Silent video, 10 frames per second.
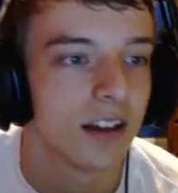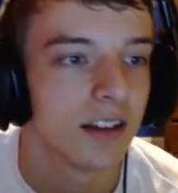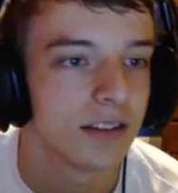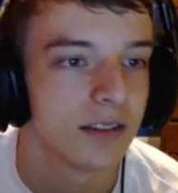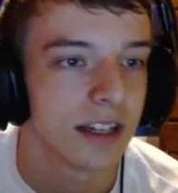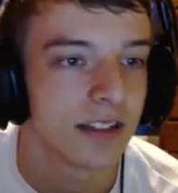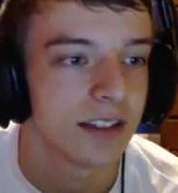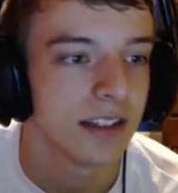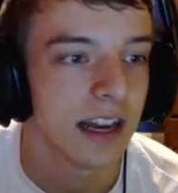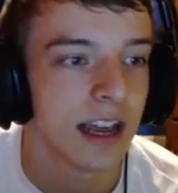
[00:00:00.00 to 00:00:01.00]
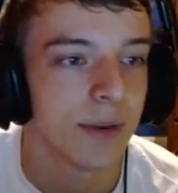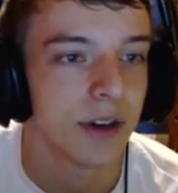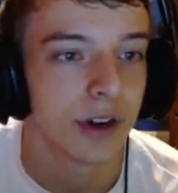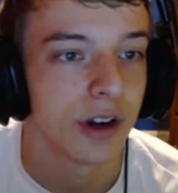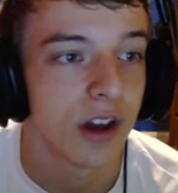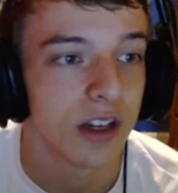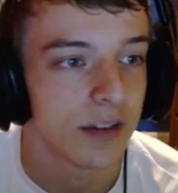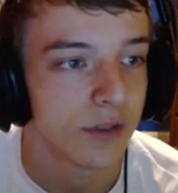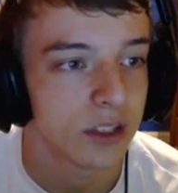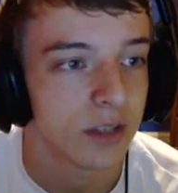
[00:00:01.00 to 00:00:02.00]
I could see that happening, or a knockoff
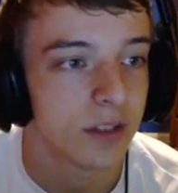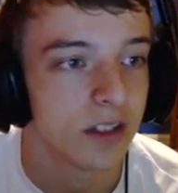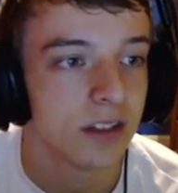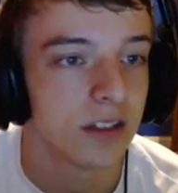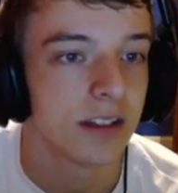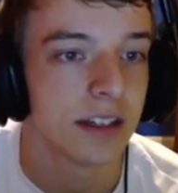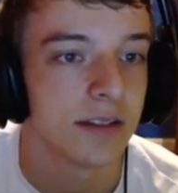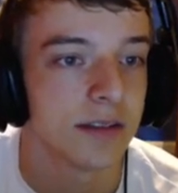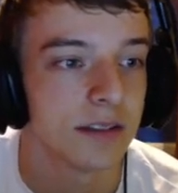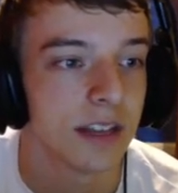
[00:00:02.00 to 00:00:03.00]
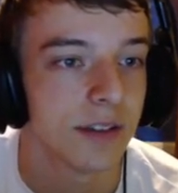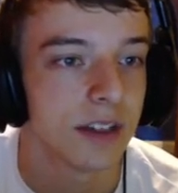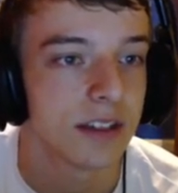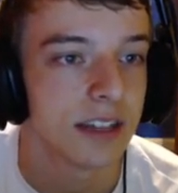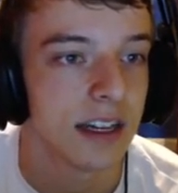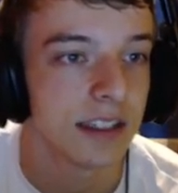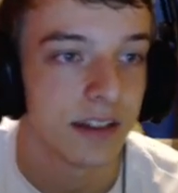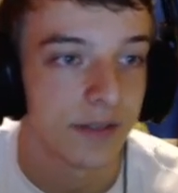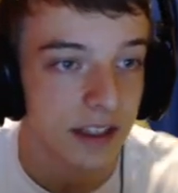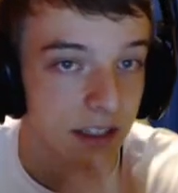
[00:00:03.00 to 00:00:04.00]
or something. They could definitely get static. And if
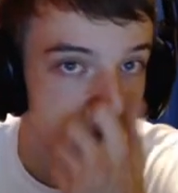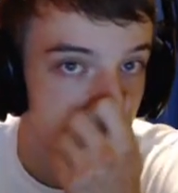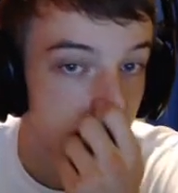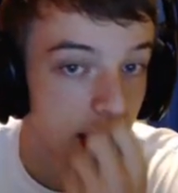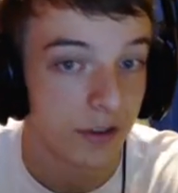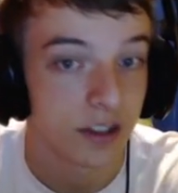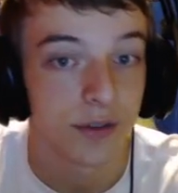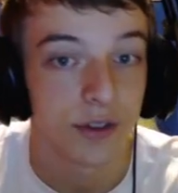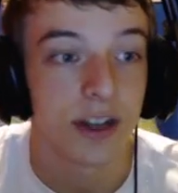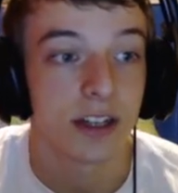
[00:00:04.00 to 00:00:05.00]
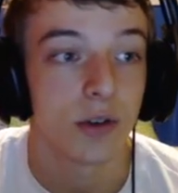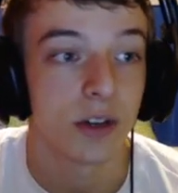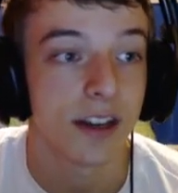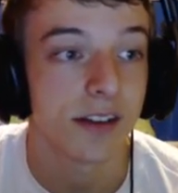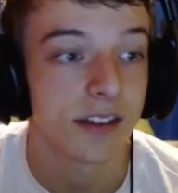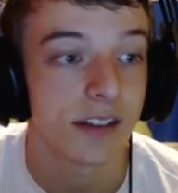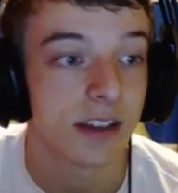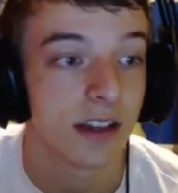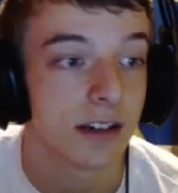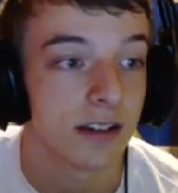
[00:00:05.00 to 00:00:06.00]
that's a huge offensive threat going against it,
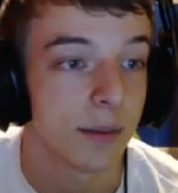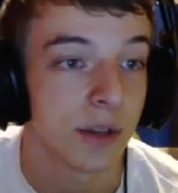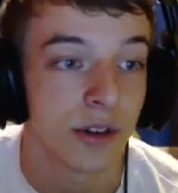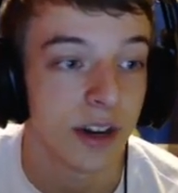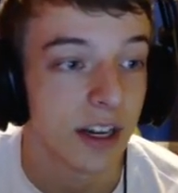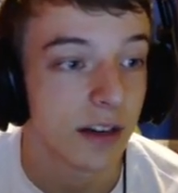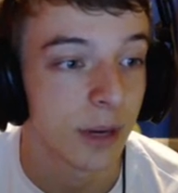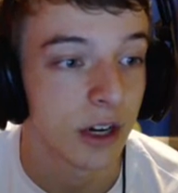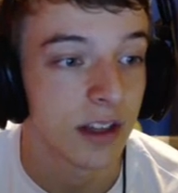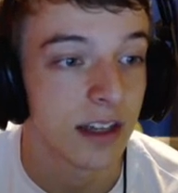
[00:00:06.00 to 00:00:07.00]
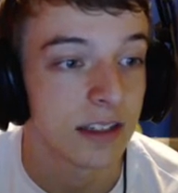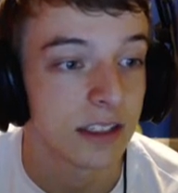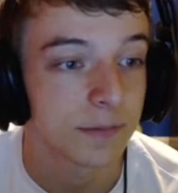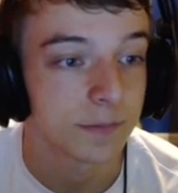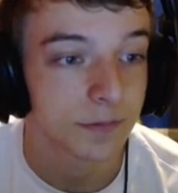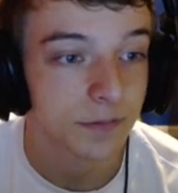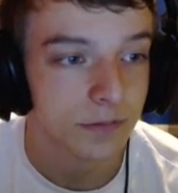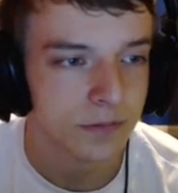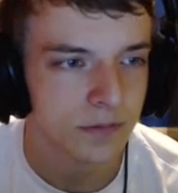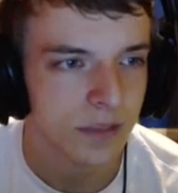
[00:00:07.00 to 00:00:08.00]
then that'd be great. Paralyze it.
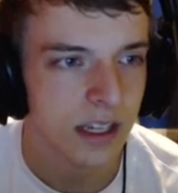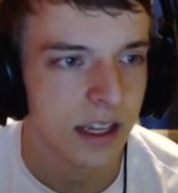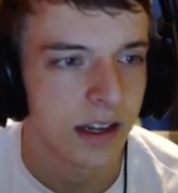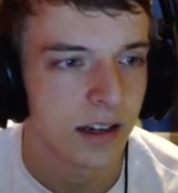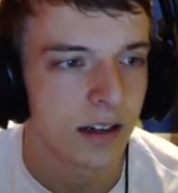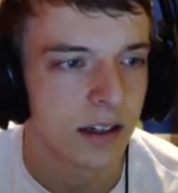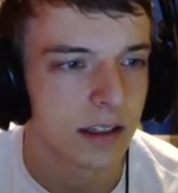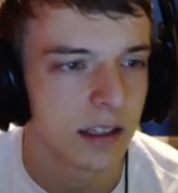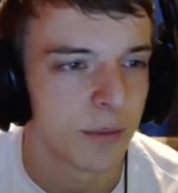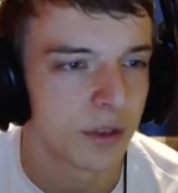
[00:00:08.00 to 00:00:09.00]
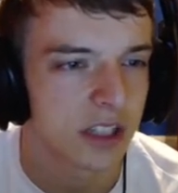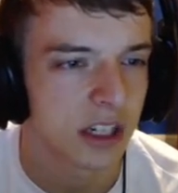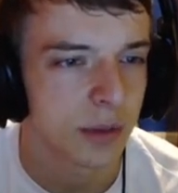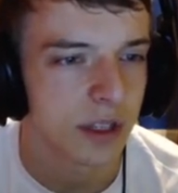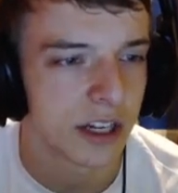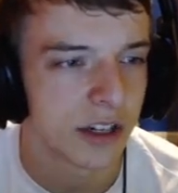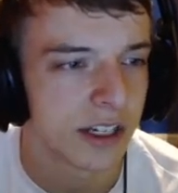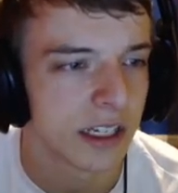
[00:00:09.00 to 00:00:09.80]
And Limber's not going to be that great.